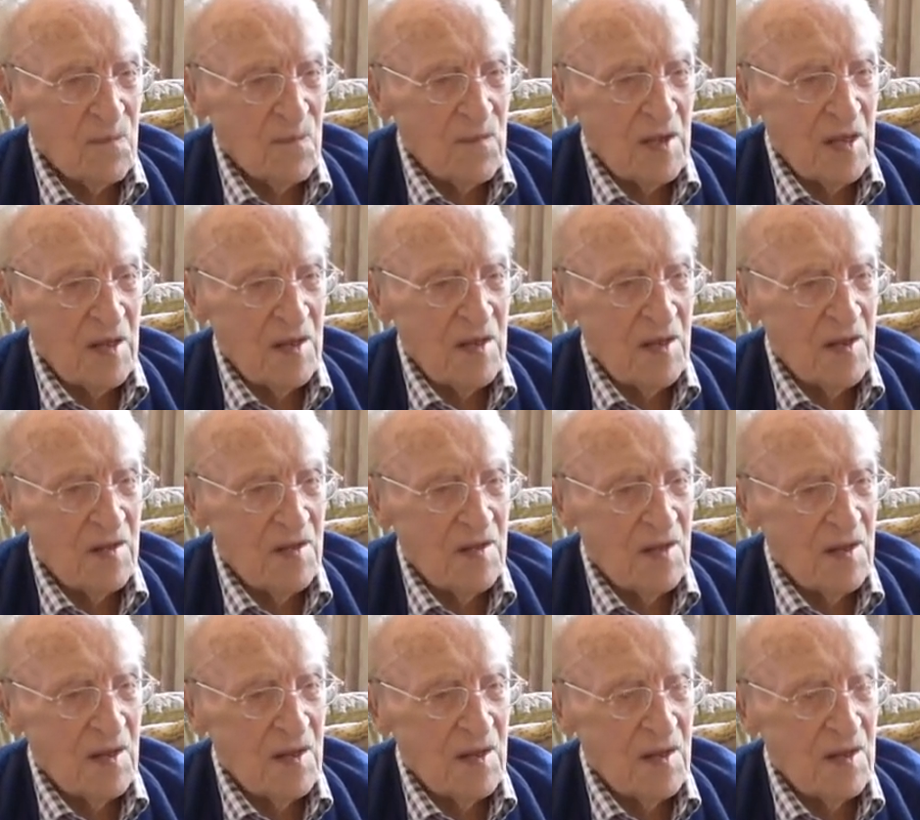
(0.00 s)

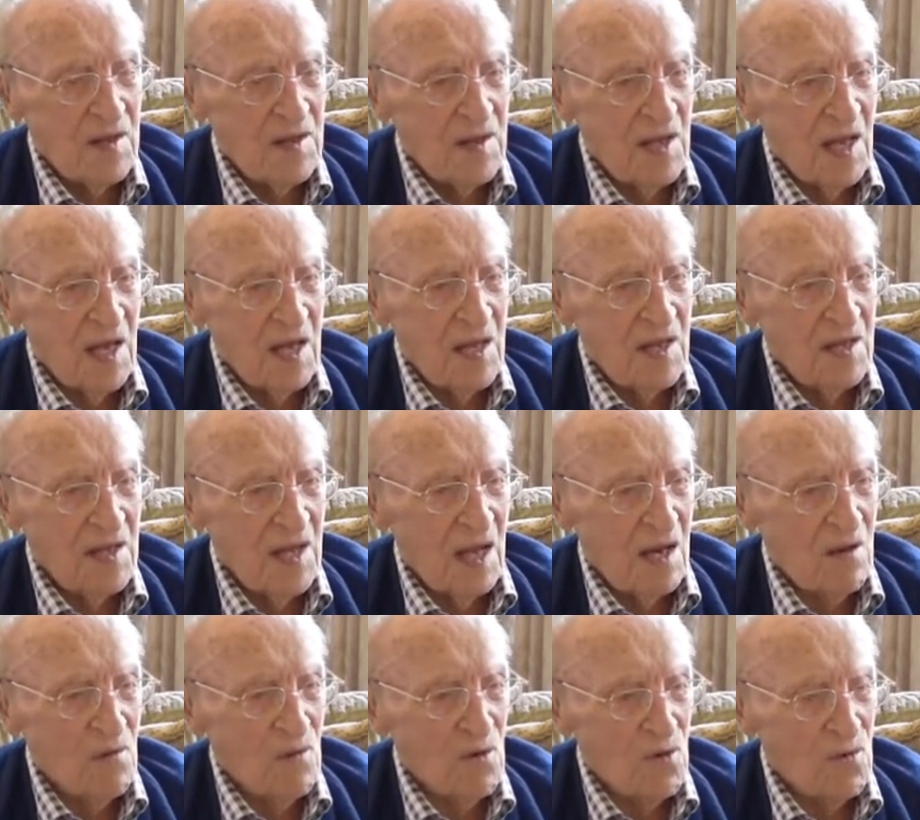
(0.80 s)
that,
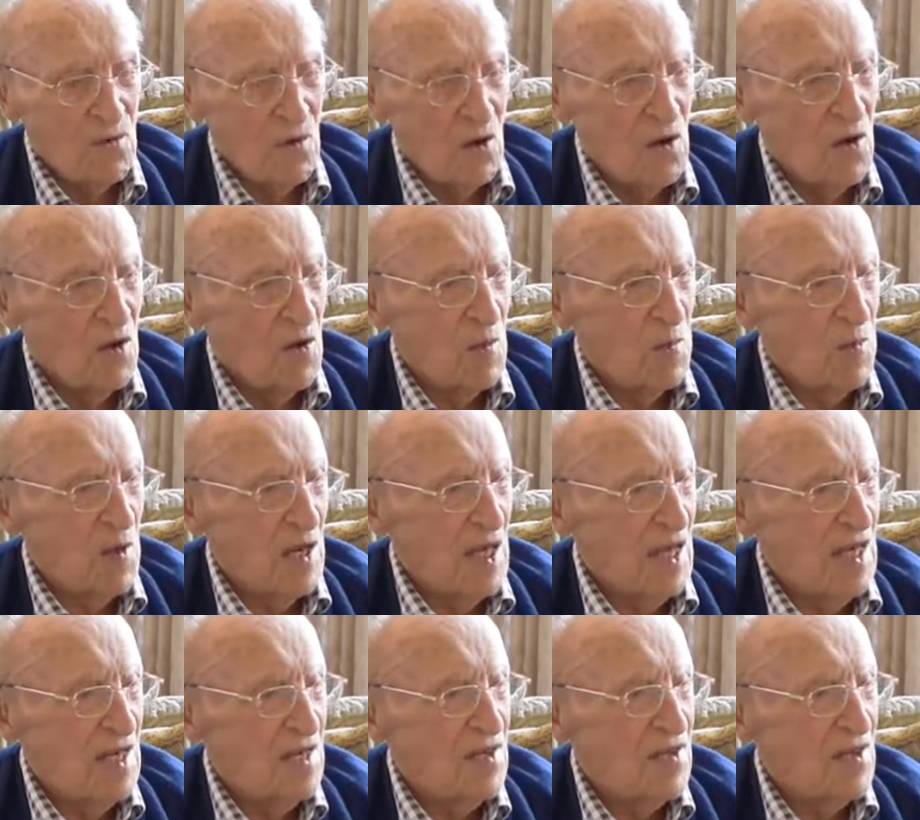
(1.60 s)
that was one of the
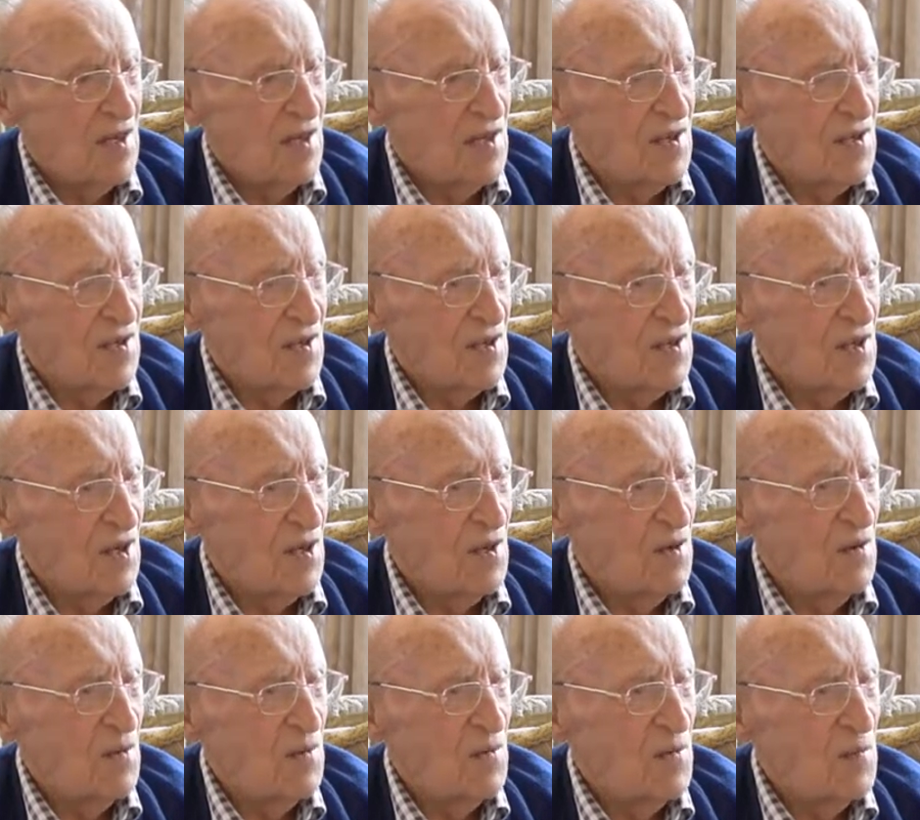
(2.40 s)
places
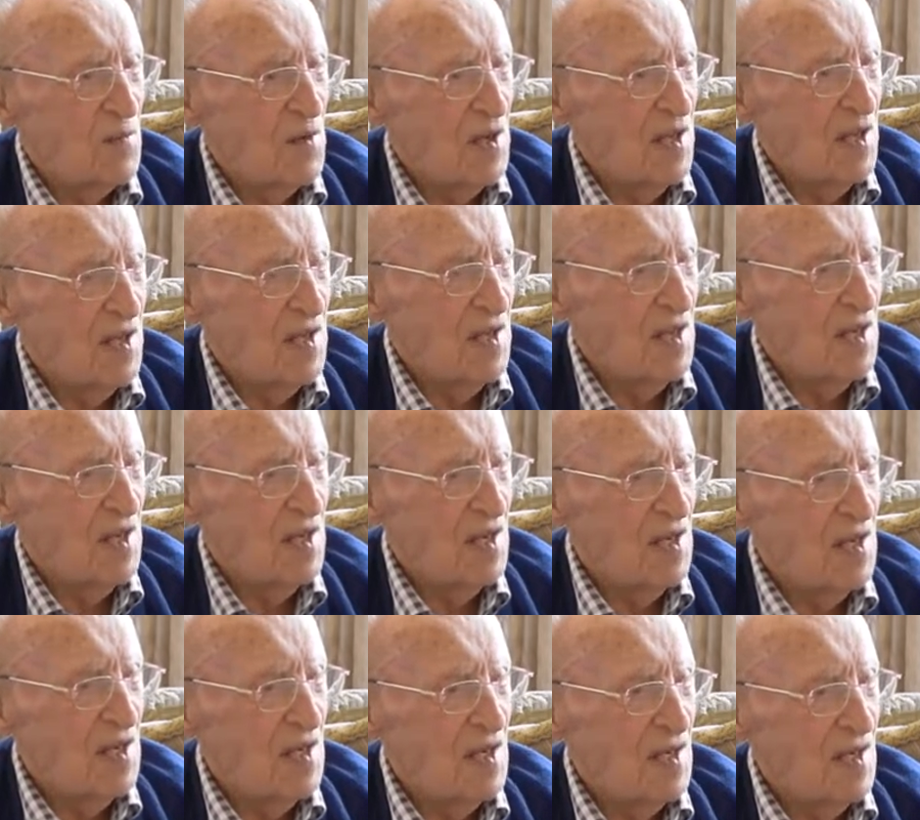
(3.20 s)
to
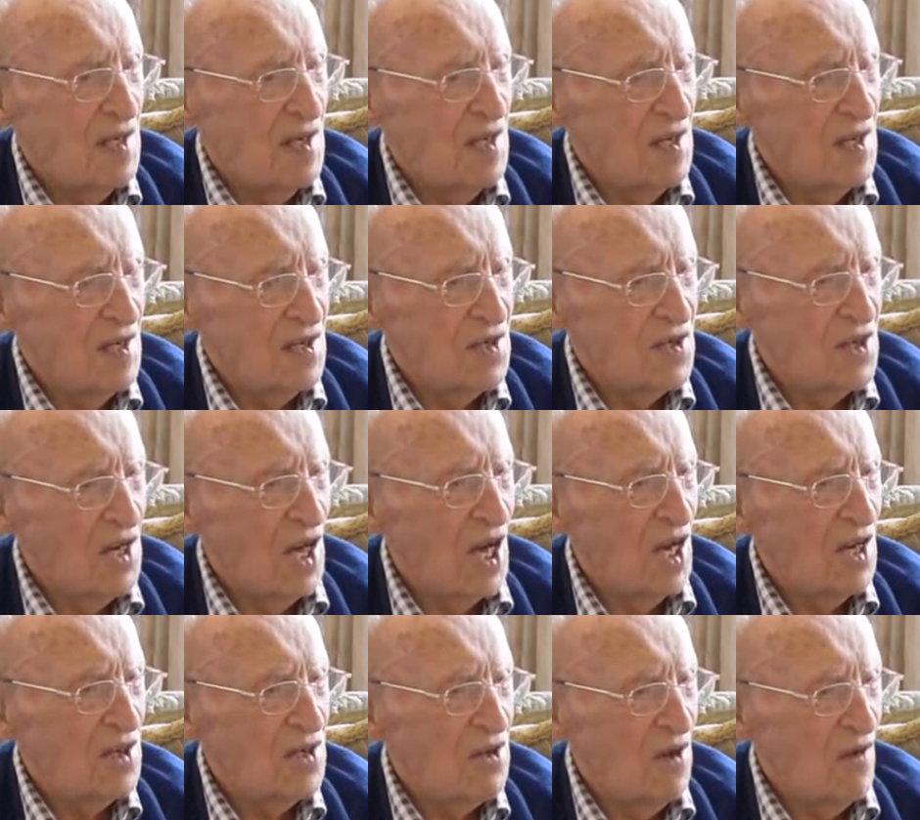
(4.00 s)
be the
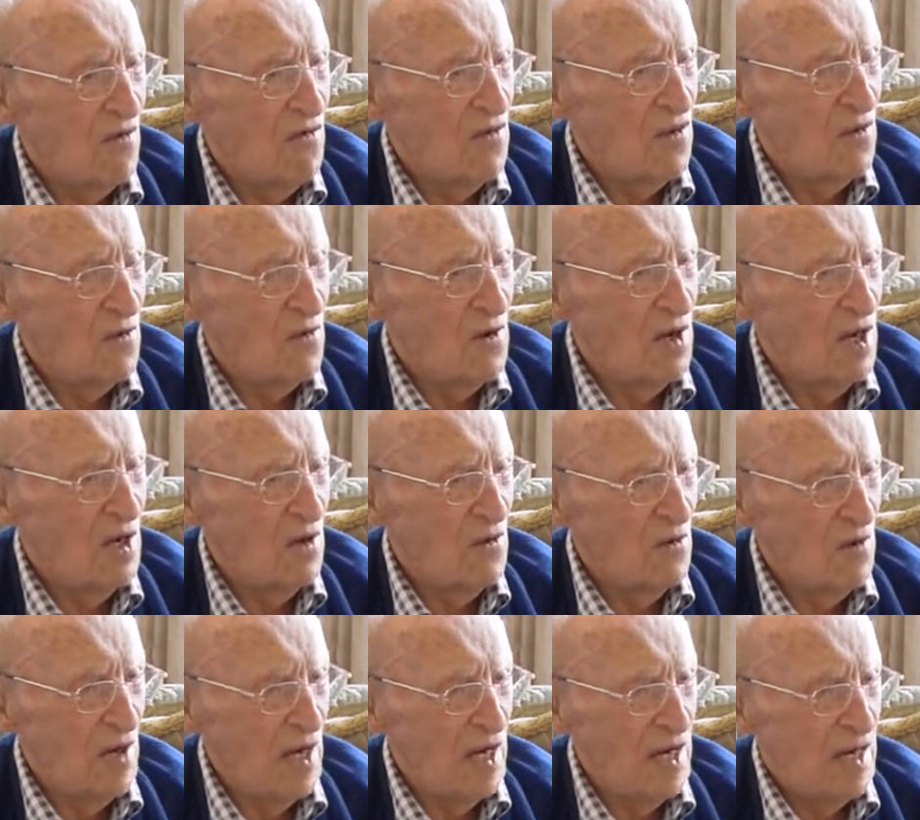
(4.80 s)
start of the
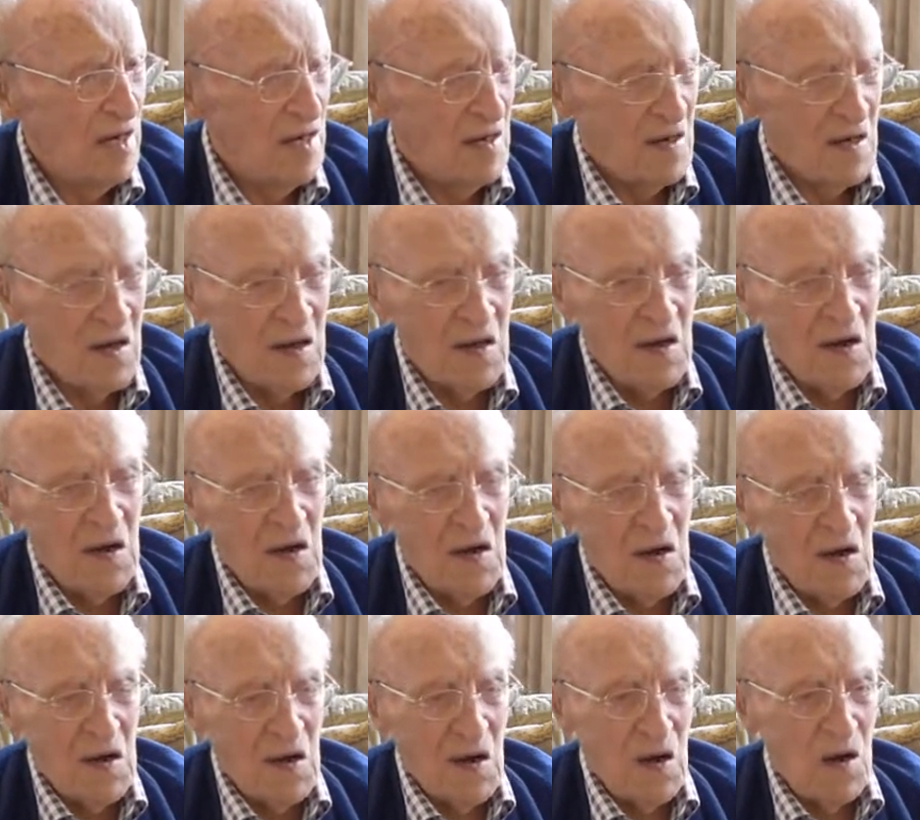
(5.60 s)
railway.
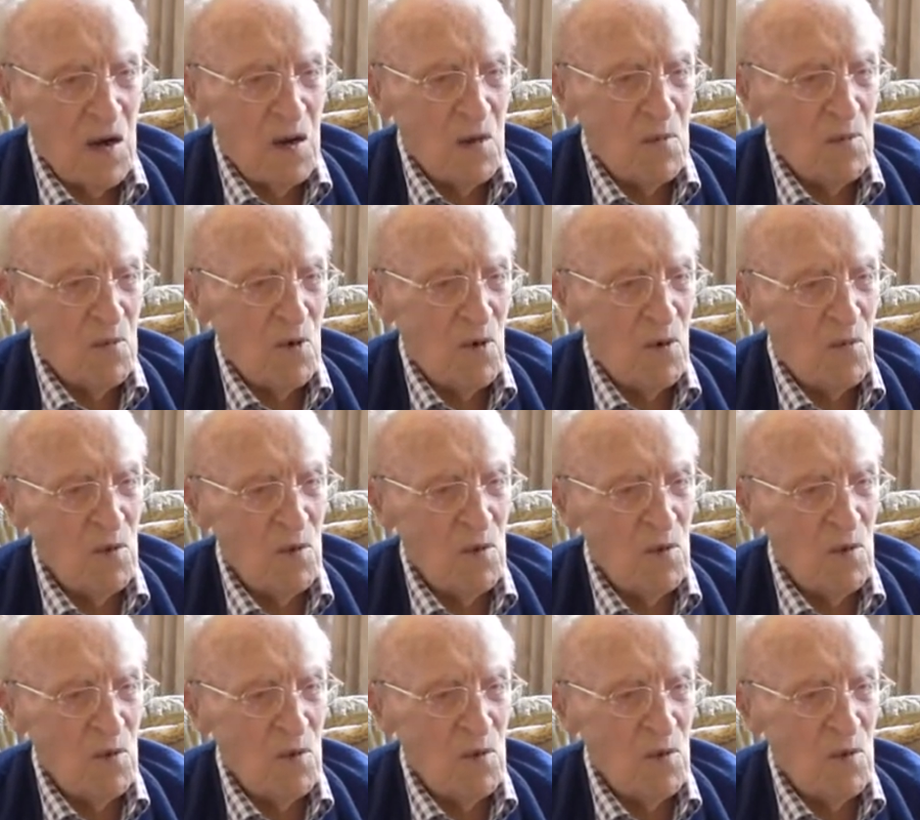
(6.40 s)
But